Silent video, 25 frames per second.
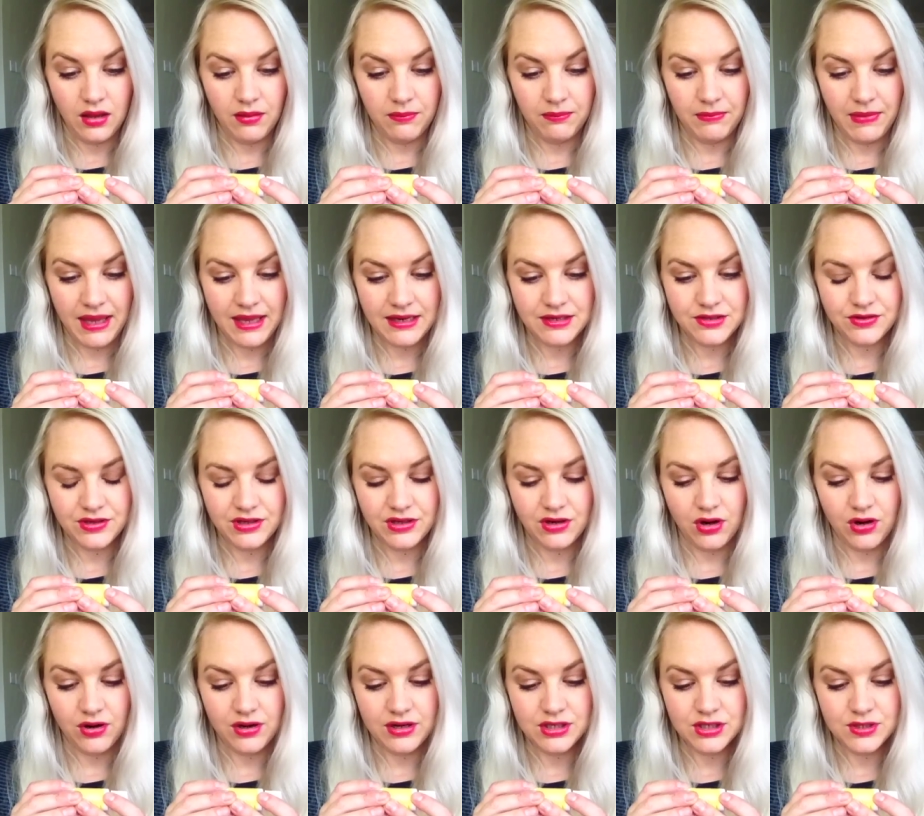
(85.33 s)
mandarin
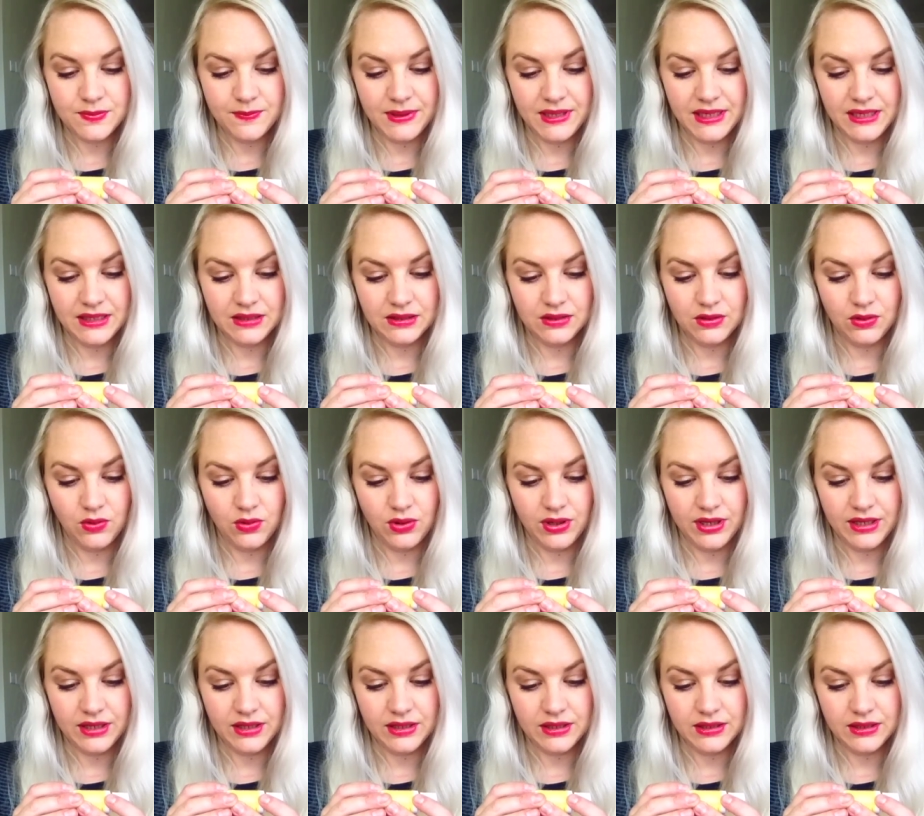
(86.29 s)
orange peel
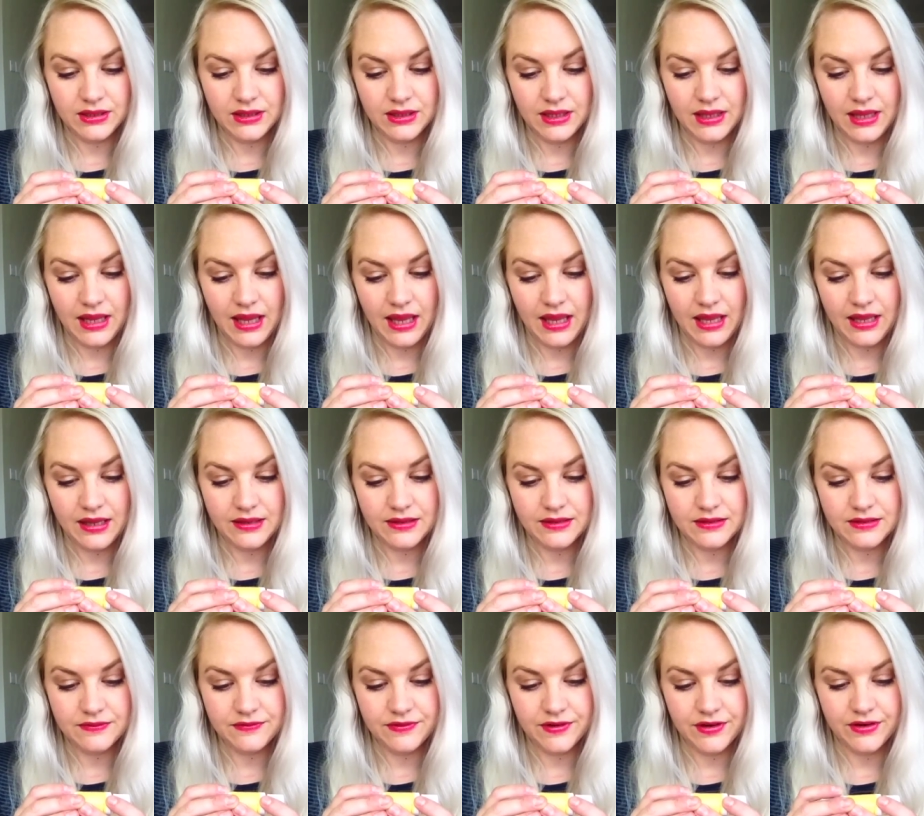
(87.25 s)
oil,
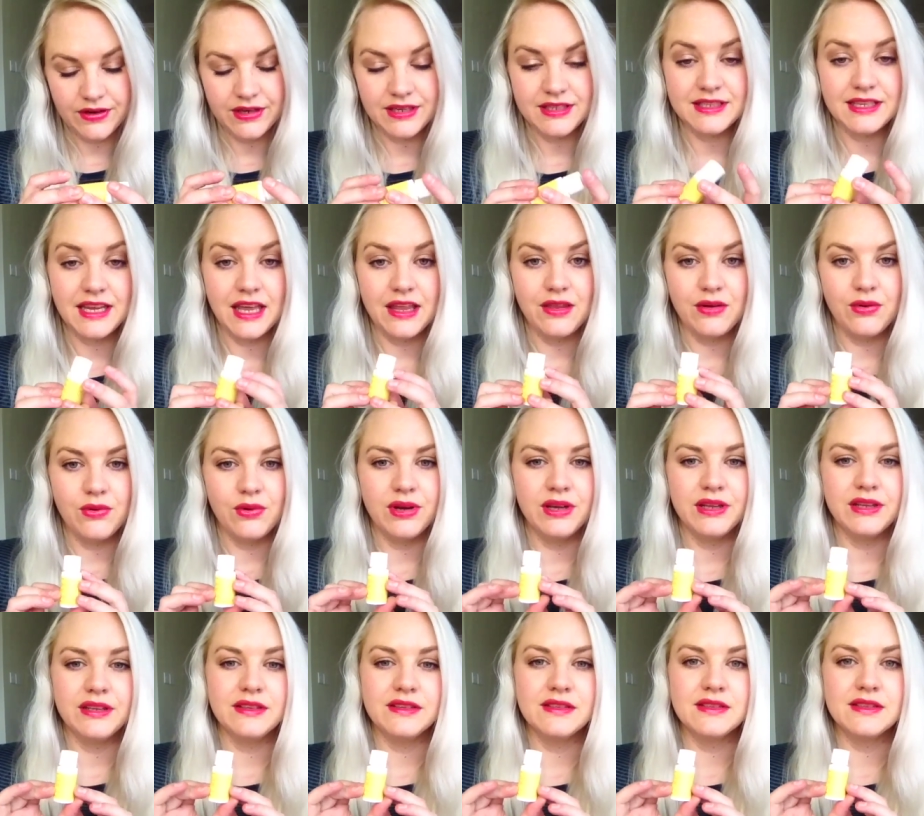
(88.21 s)
and various other
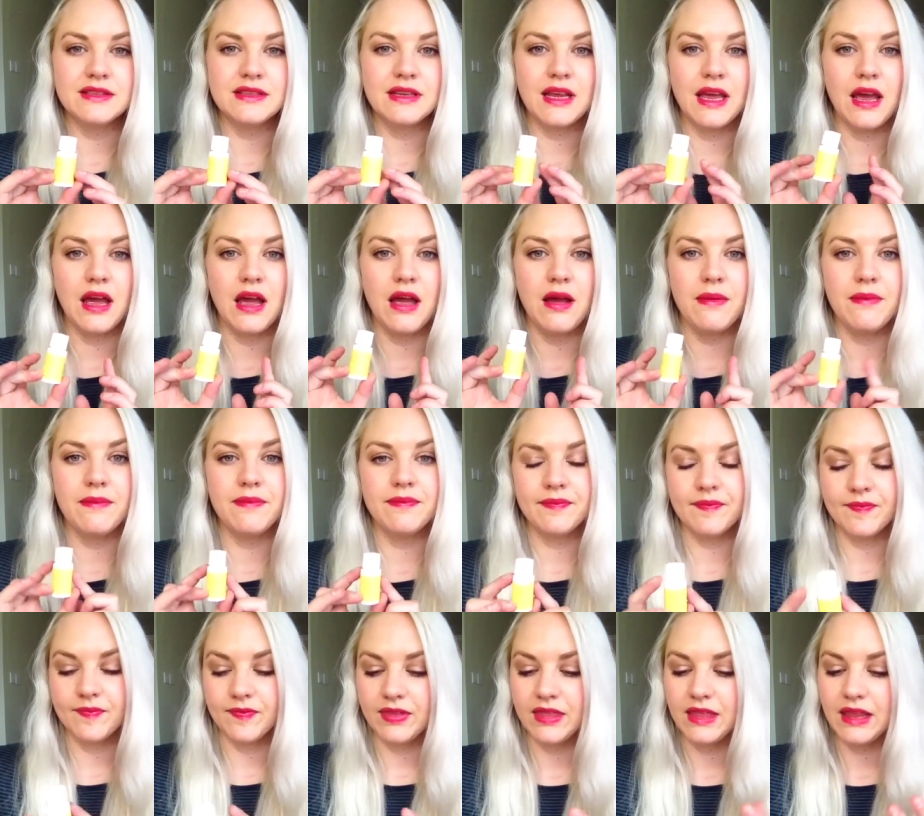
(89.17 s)
oils.
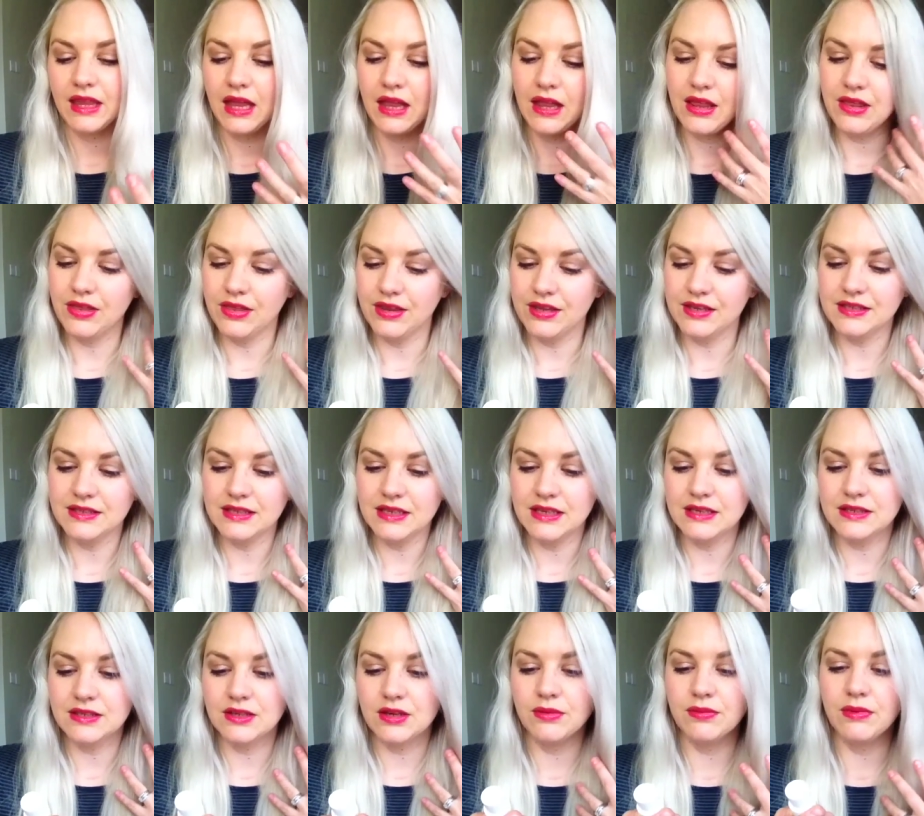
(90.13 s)
This
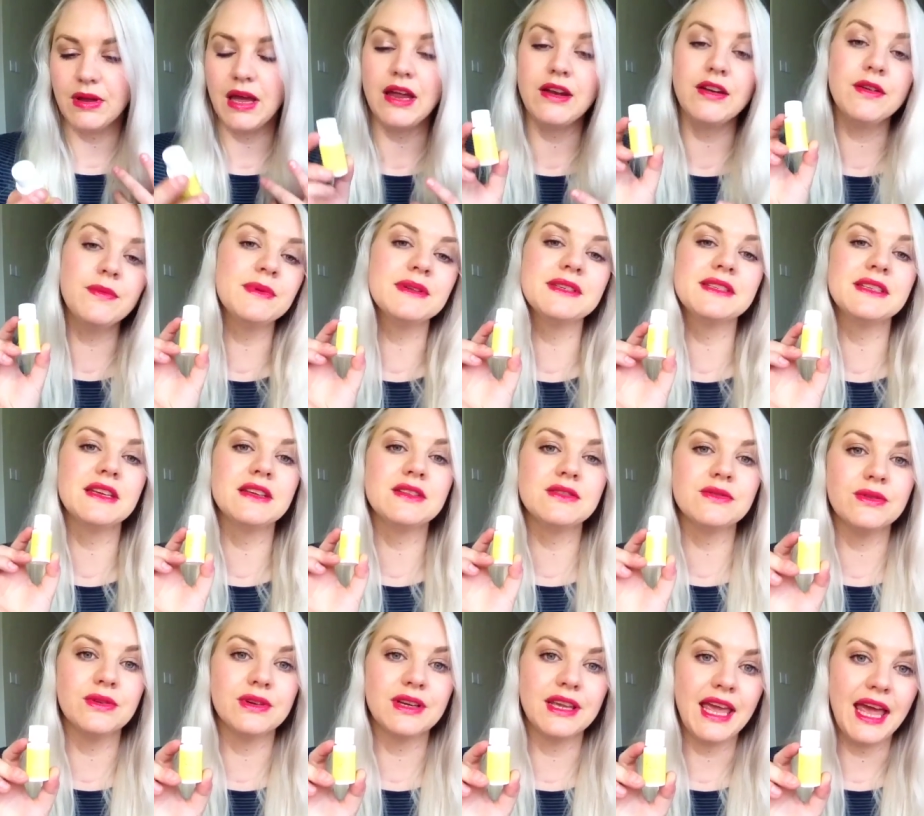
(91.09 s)
is 100%
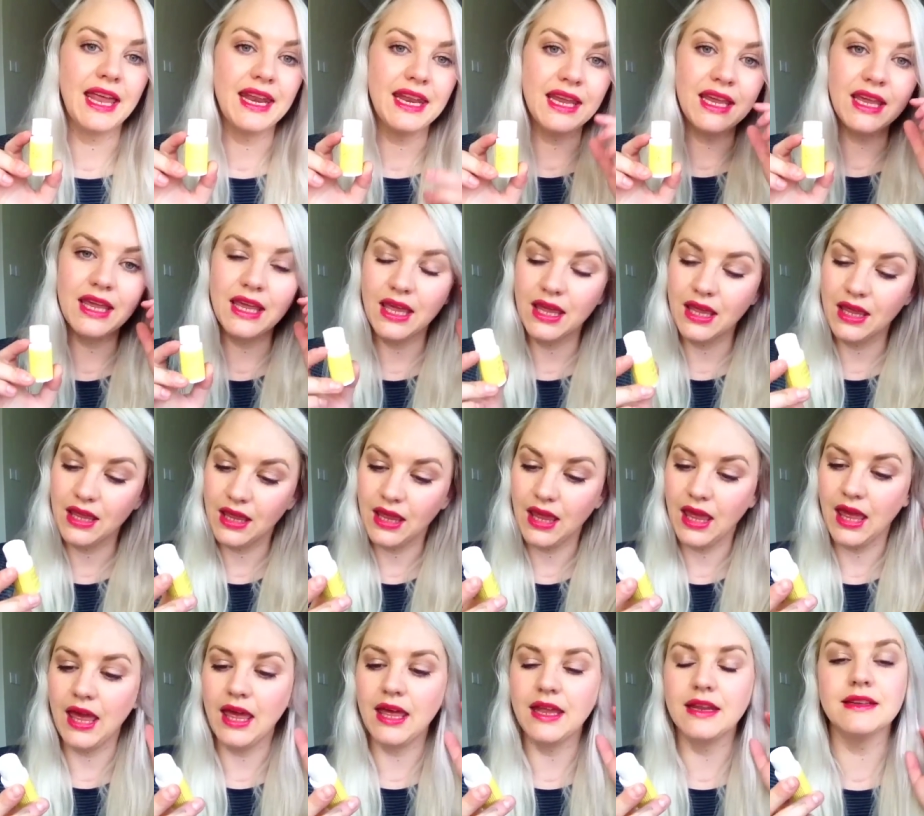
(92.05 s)
organic,
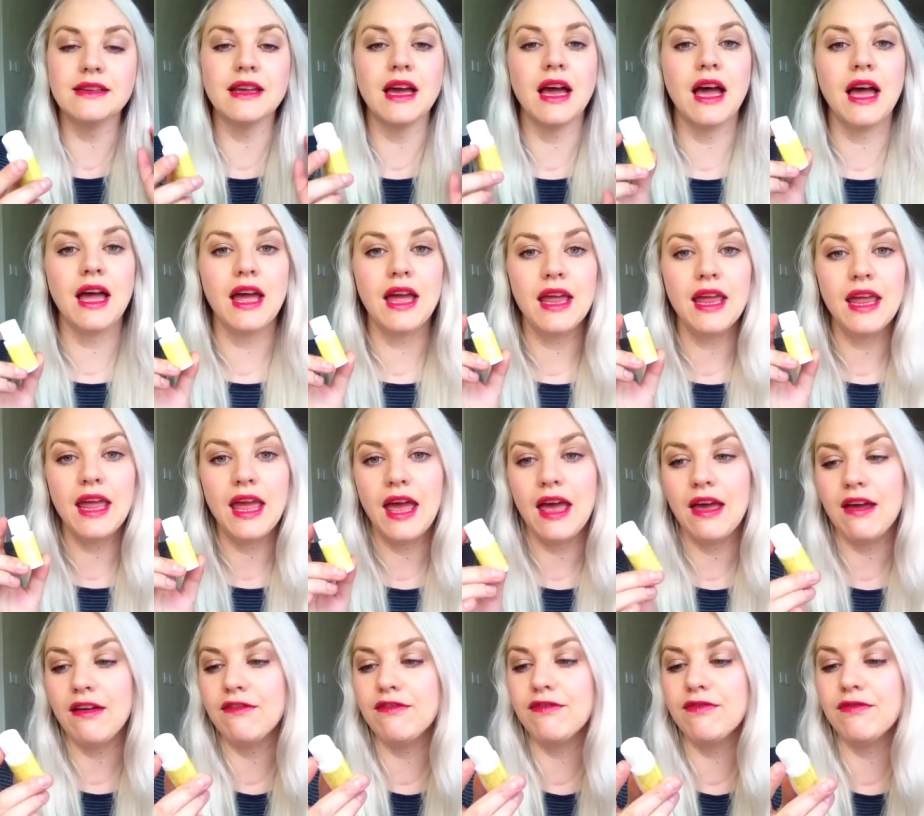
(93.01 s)
and I
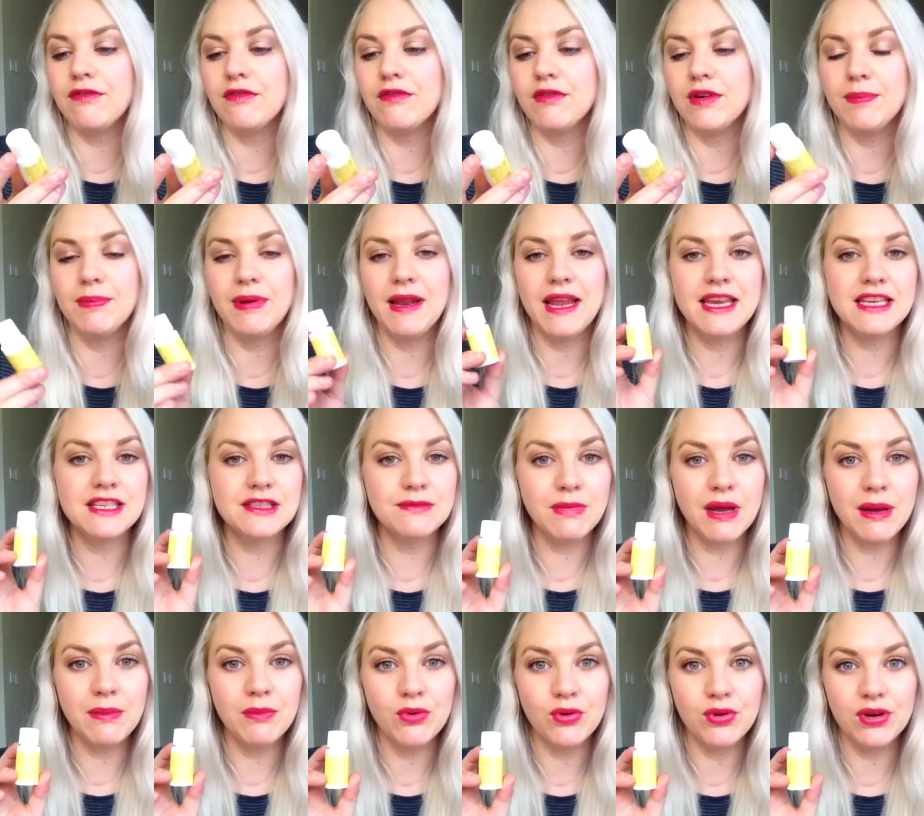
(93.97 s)
have replaced
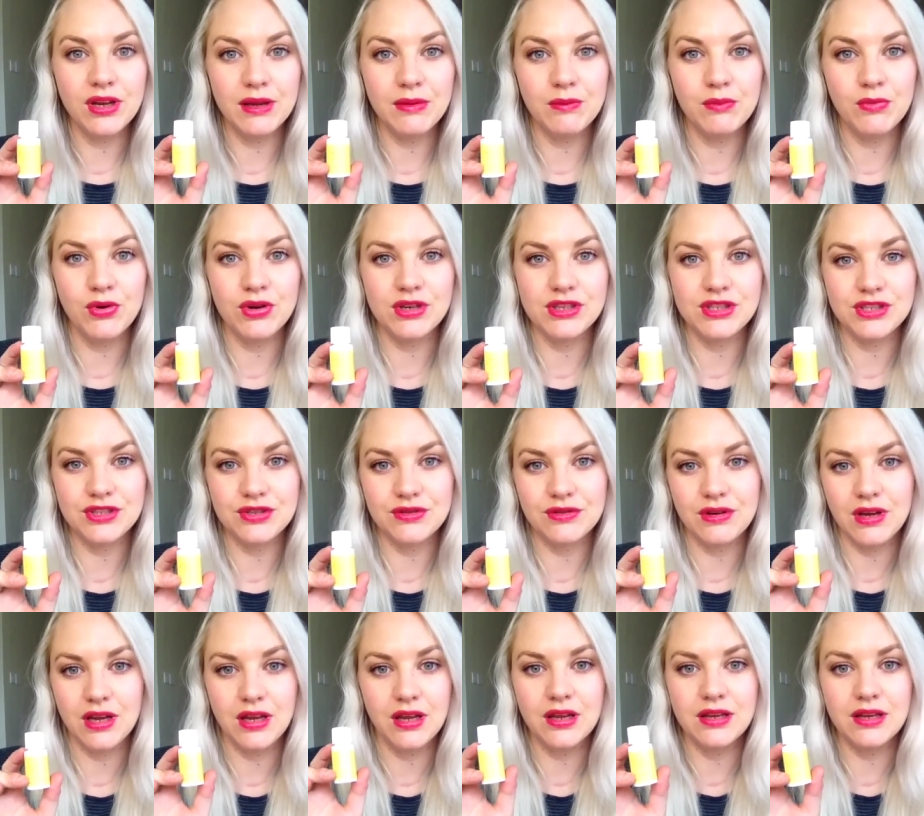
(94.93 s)
my morning moisture